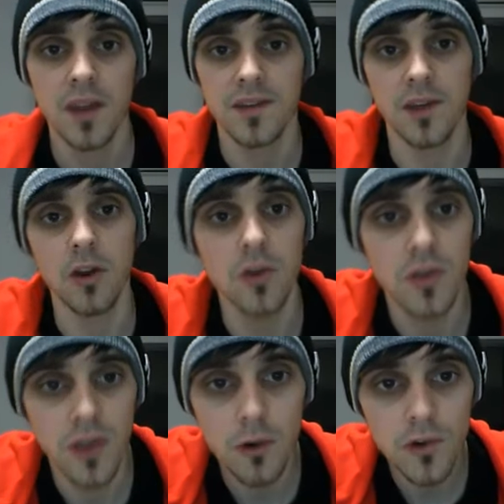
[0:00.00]
So
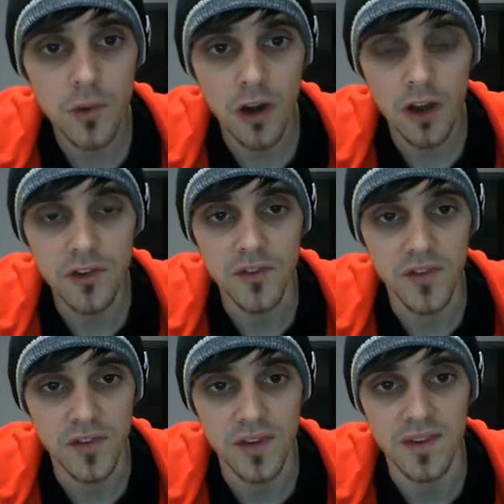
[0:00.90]
those were
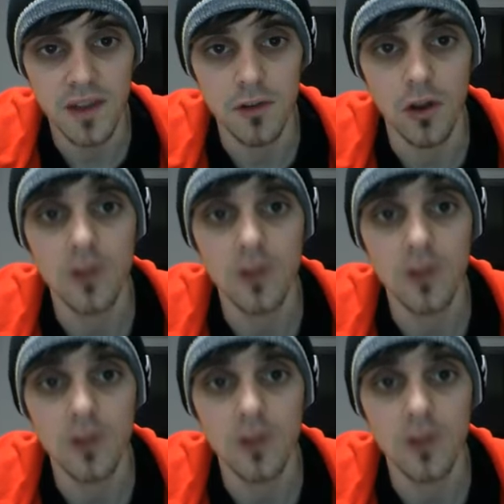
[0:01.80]
157.